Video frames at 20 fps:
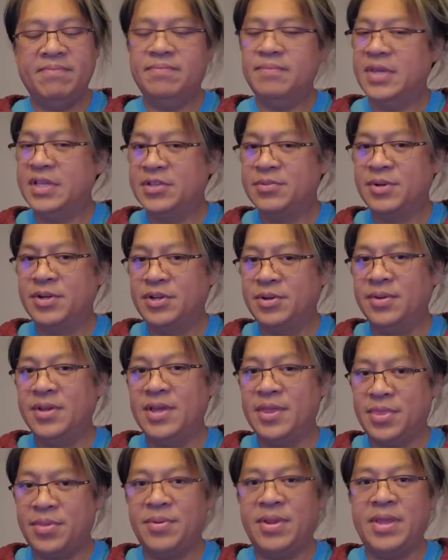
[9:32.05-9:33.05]
because we're doing
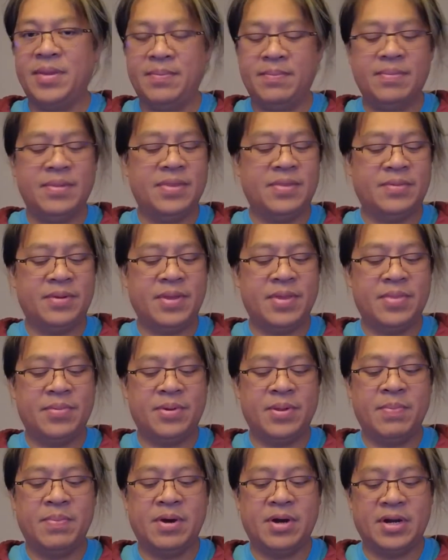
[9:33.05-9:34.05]
a
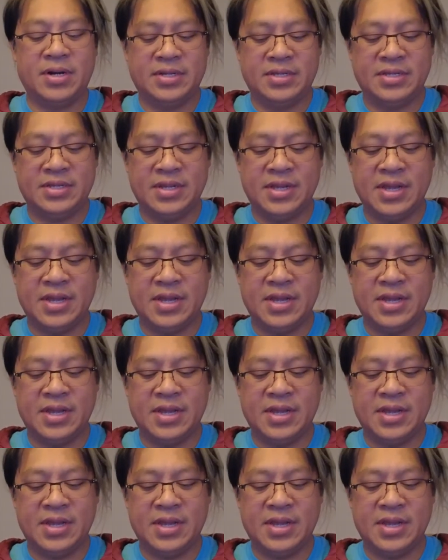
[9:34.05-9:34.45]
three-part